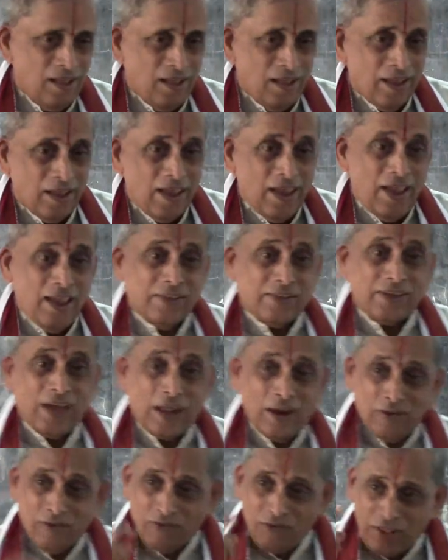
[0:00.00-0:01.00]
He is
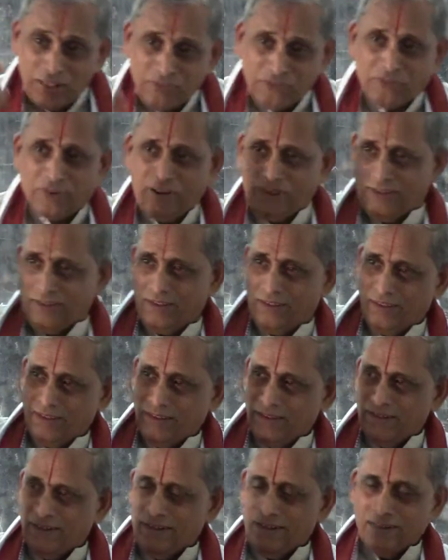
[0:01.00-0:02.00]
convinced
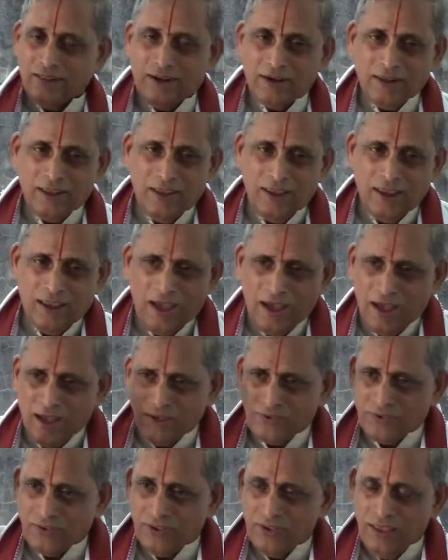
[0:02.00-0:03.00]
that he
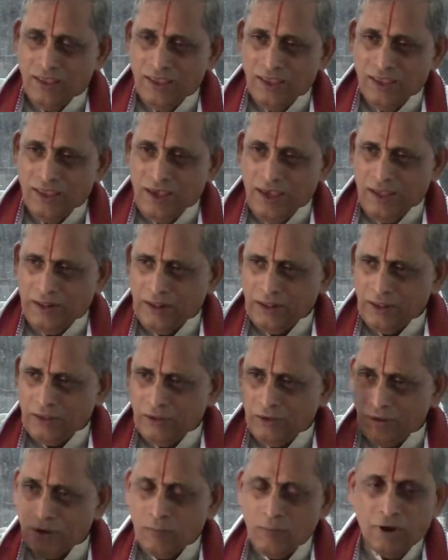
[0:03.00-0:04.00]
has an
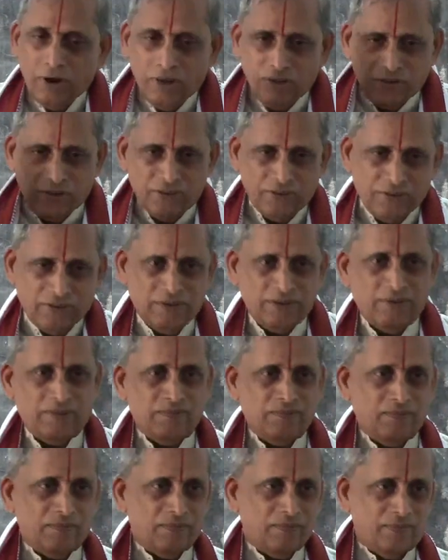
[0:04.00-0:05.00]
incurable disease.
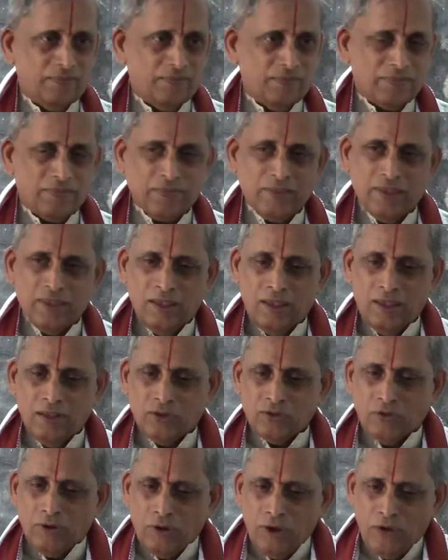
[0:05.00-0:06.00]

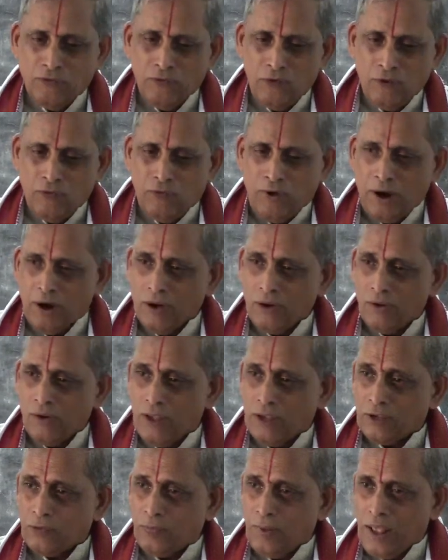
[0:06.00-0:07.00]
So if you want to
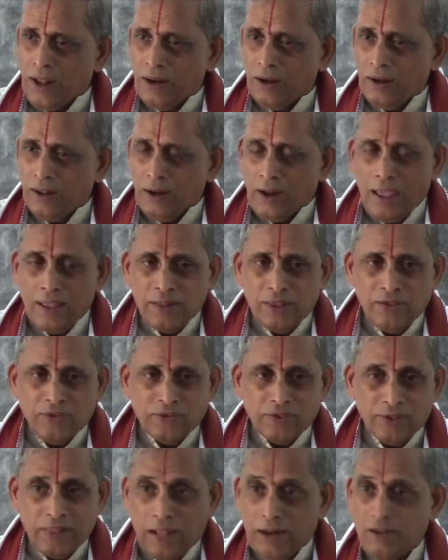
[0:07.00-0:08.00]
explain, deny
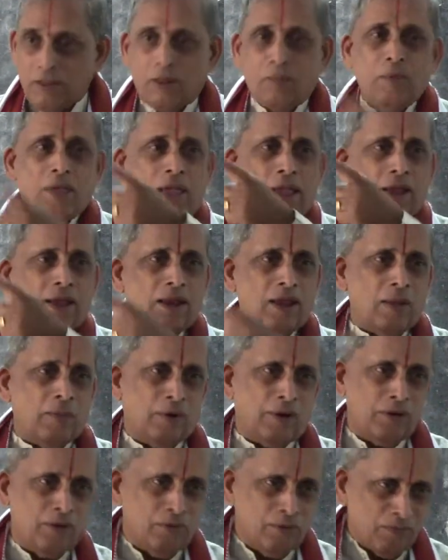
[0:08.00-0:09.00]
this, then he will be angry
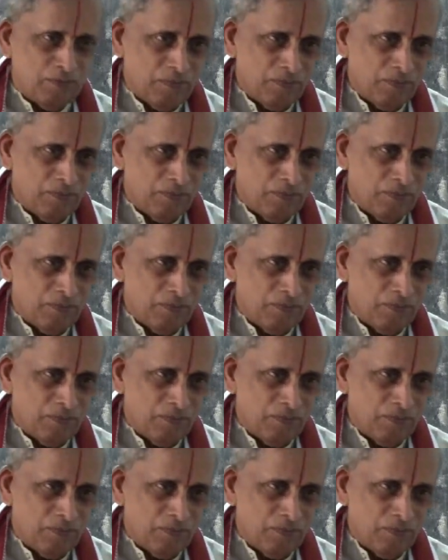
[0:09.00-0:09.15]
upon you.